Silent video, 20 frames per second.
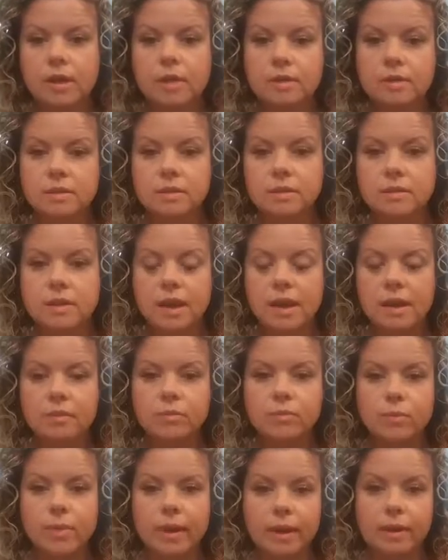Salon
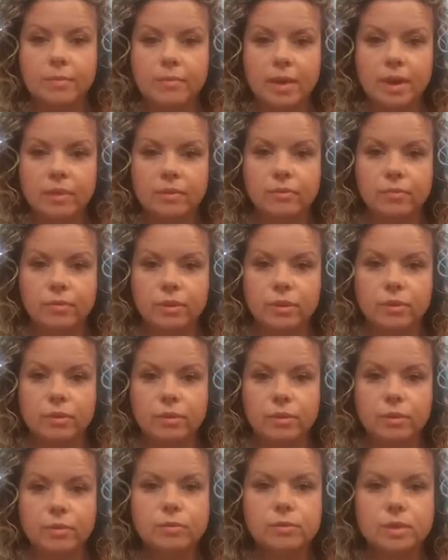recommend for you
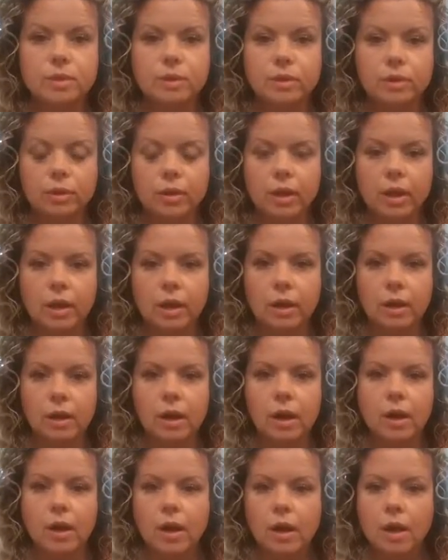to use in your hair.